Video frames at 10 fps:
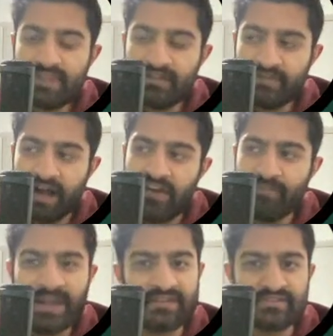For
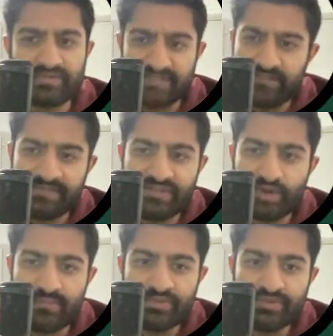halfback, definitely
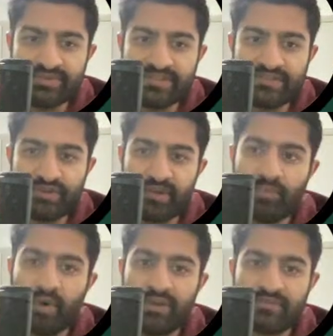Jerome Hughes is your
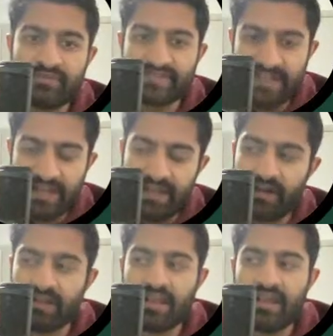number 1
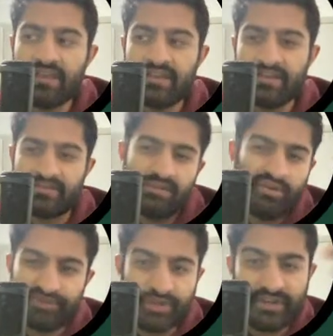standout.
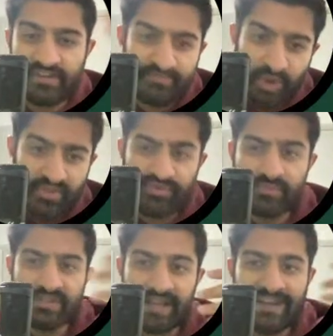Alternative pods would
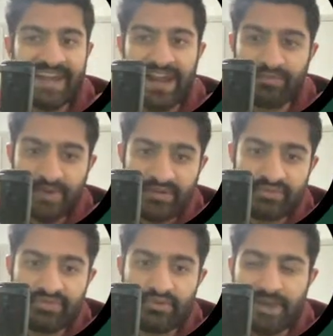be like an Adam
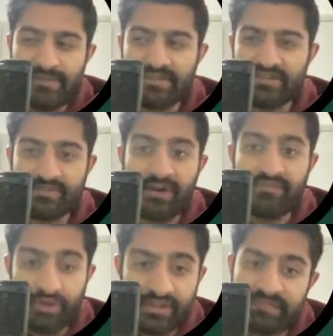Reynolds or maybe a Jamal
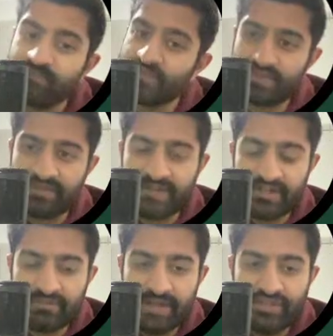Fogarty, who's got a very
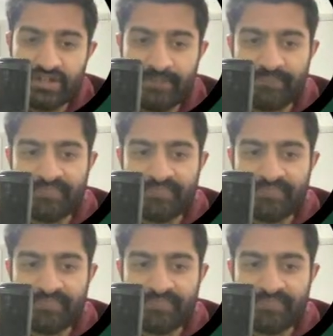good matchup.